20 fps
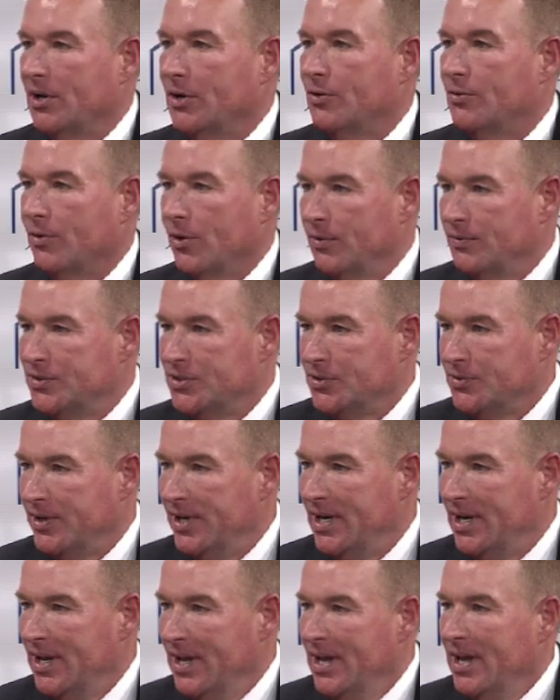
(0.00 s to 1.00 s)
Grove
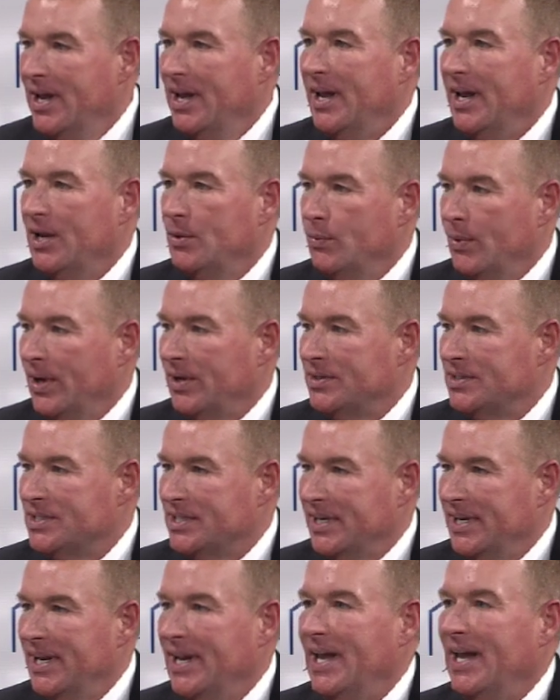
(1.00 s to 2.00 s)
Street in
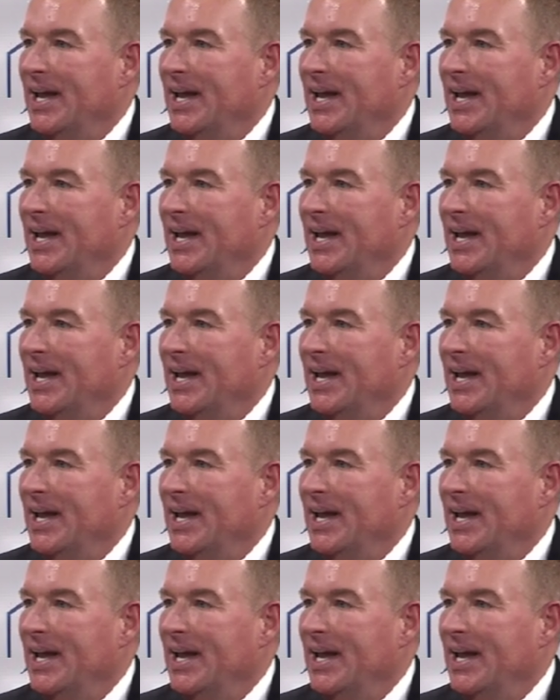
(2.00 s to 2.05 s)
Wellesley.